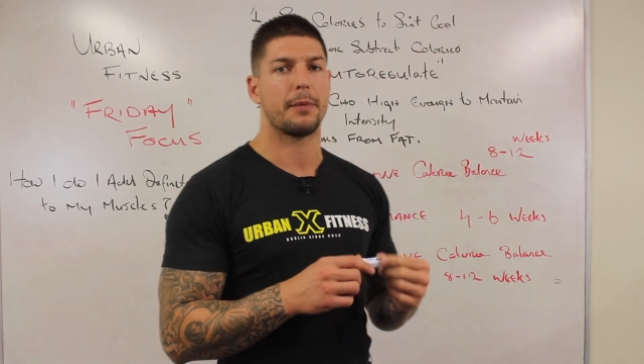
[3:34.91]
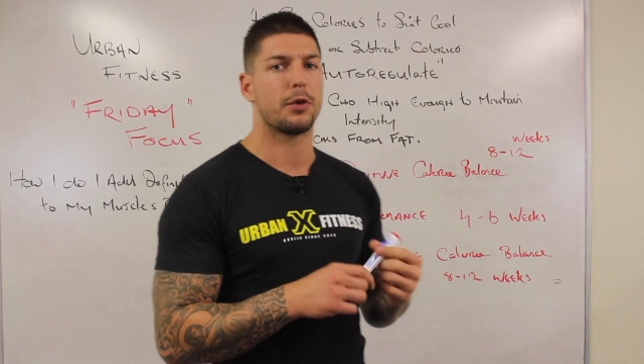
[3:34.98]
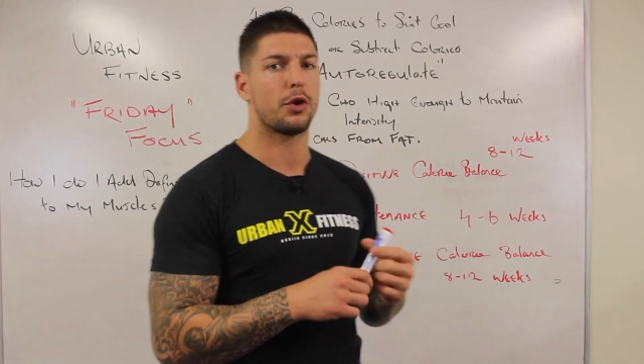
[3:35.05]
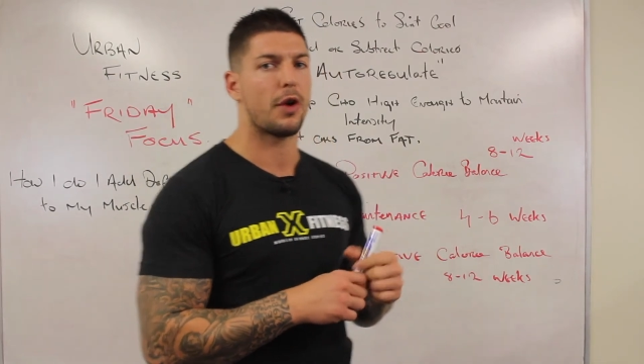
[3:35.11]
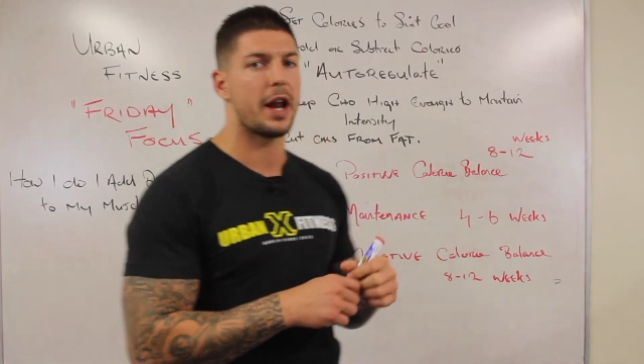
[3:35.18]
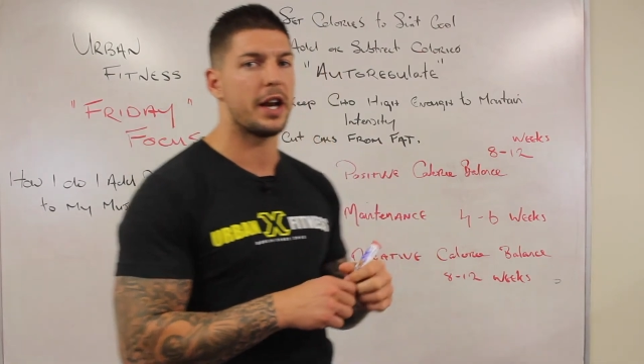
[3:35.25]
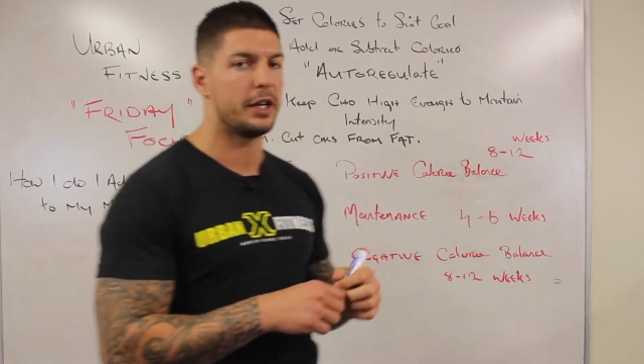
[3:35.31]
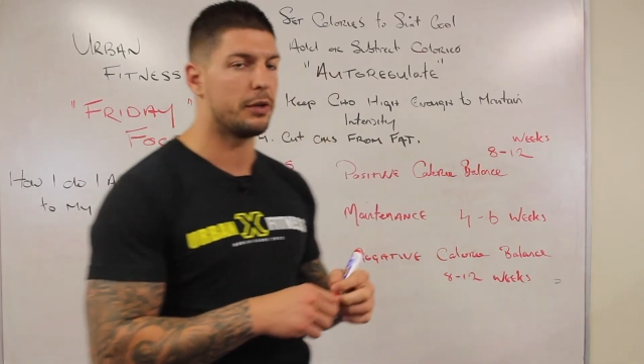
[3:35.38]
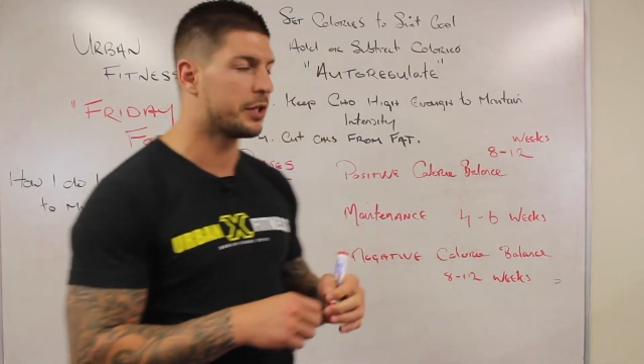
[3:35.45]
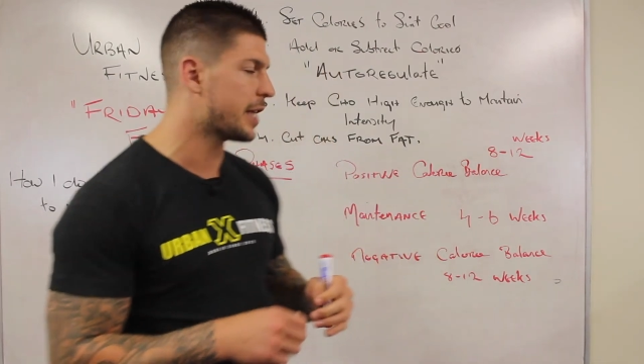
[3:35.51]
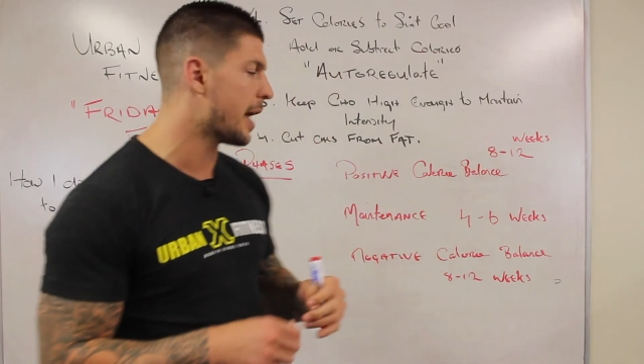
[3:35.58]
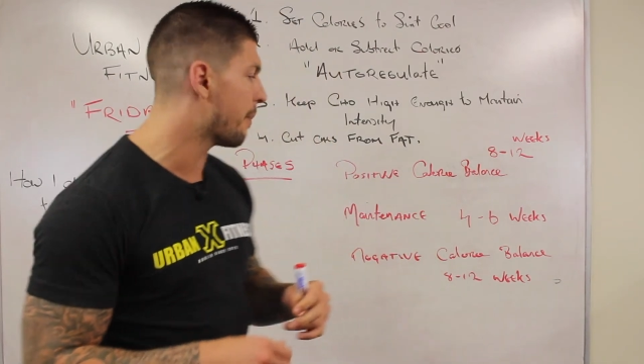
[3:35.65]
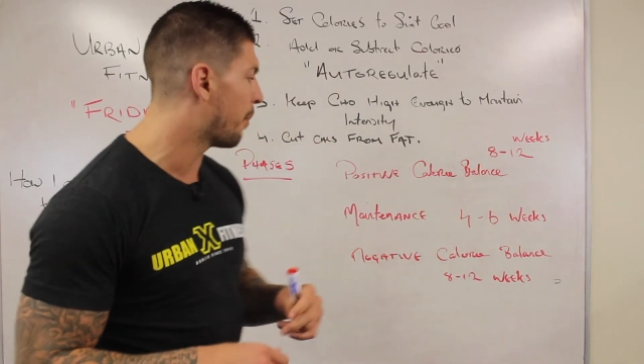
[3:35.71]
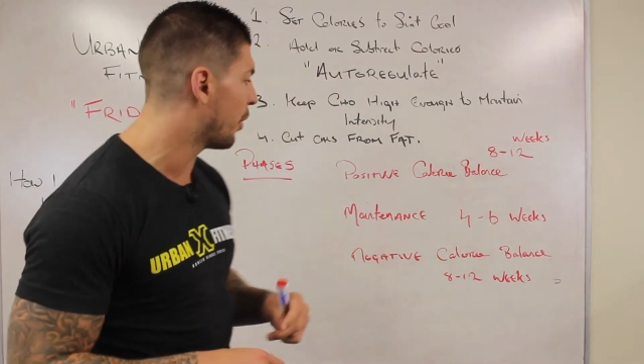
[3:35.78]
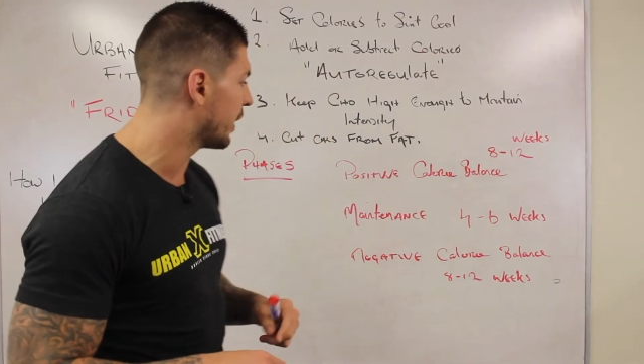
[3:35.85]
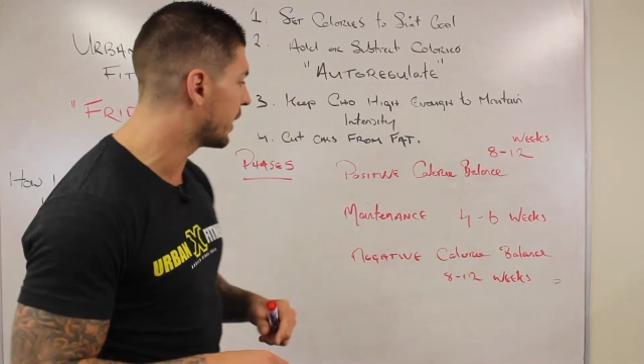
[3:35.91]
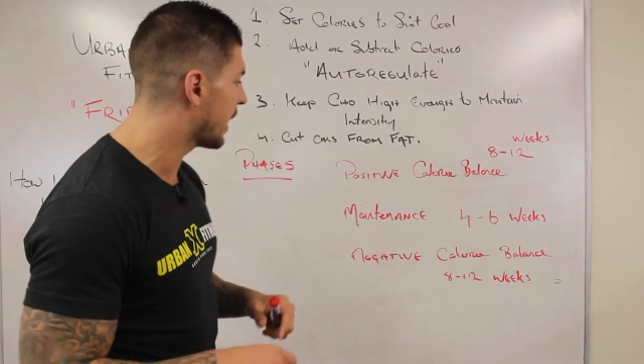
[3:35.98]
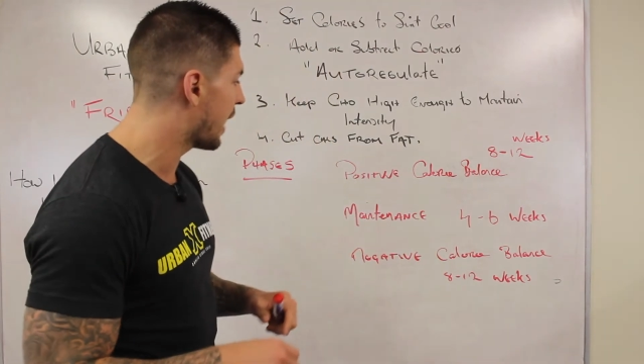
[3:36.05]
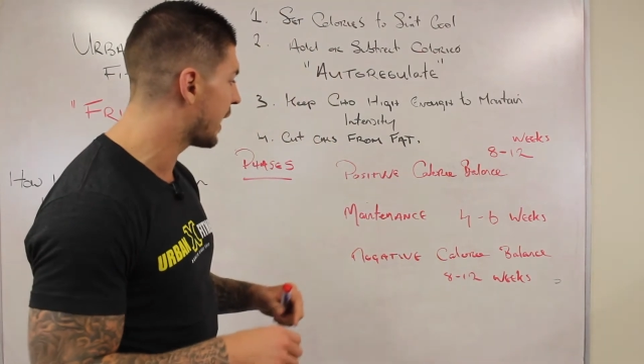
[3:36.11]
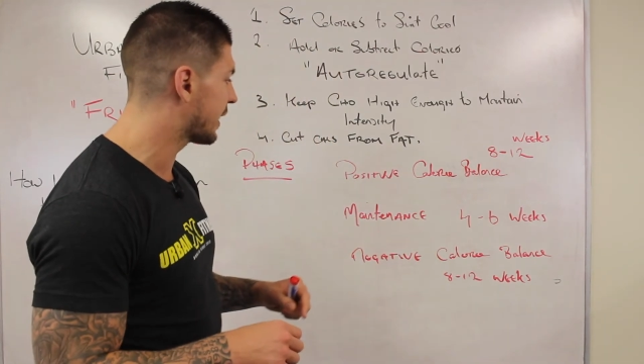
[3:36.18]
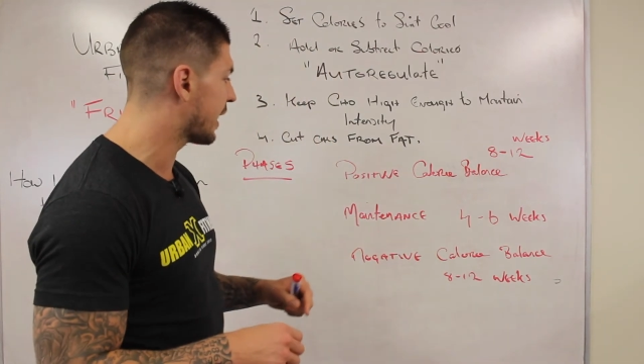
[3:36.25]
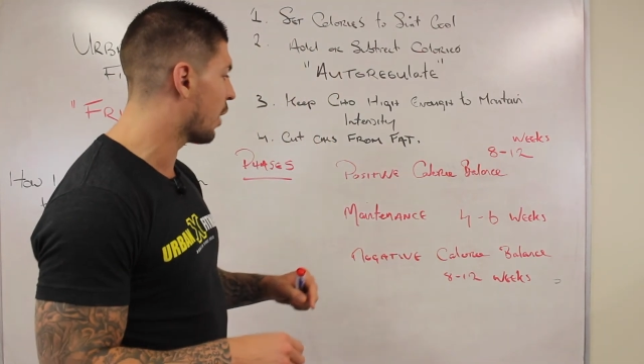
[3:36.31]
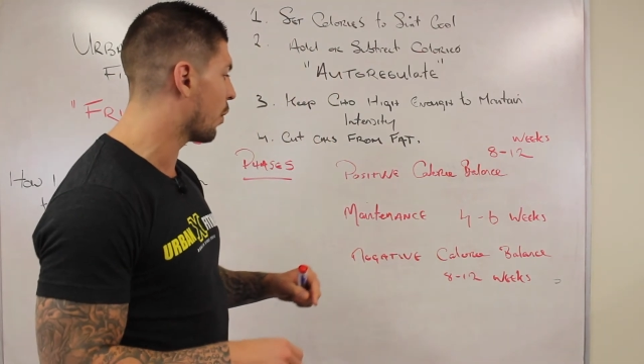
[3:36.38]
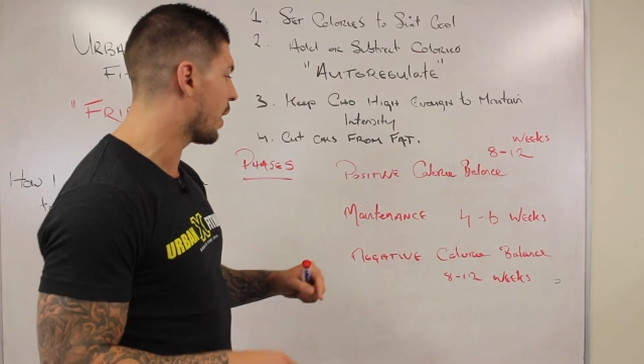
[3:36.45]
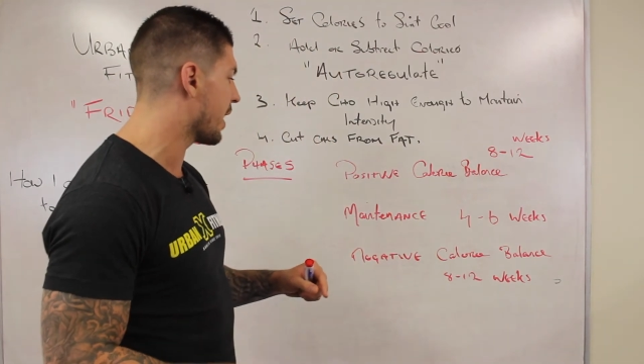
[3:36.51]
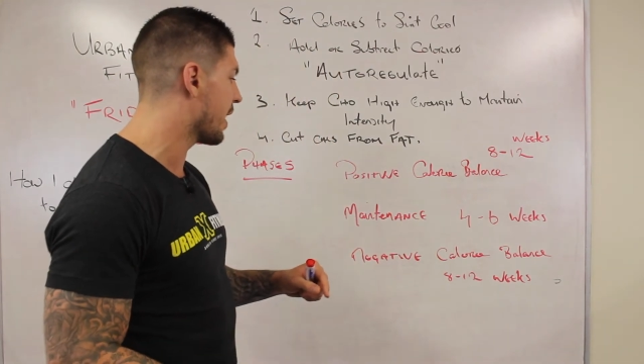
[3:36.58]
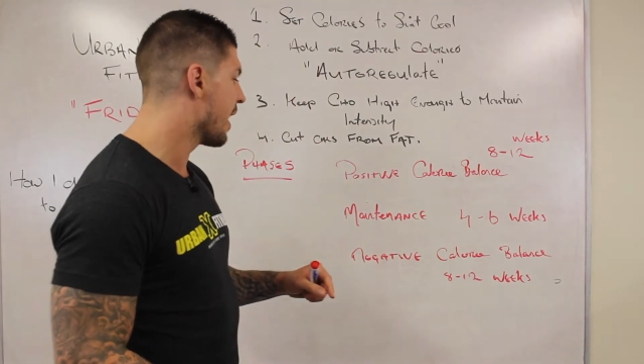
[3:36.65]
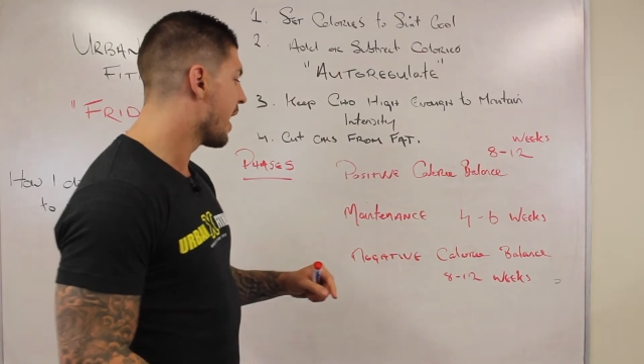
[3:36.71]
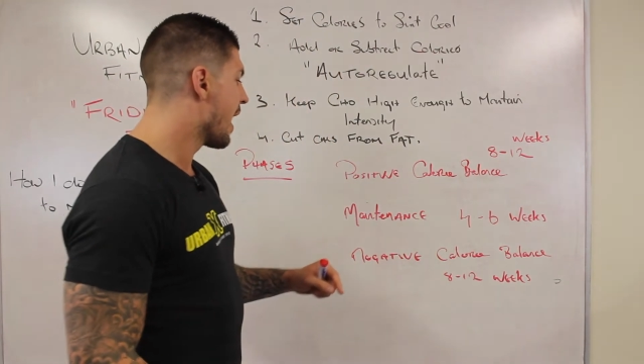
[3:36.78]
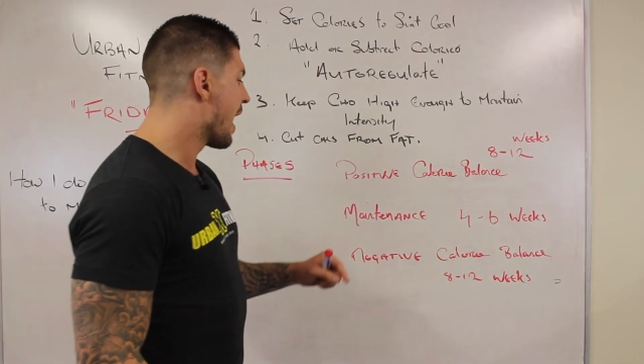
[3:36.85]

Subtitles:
create a new set point at that weight,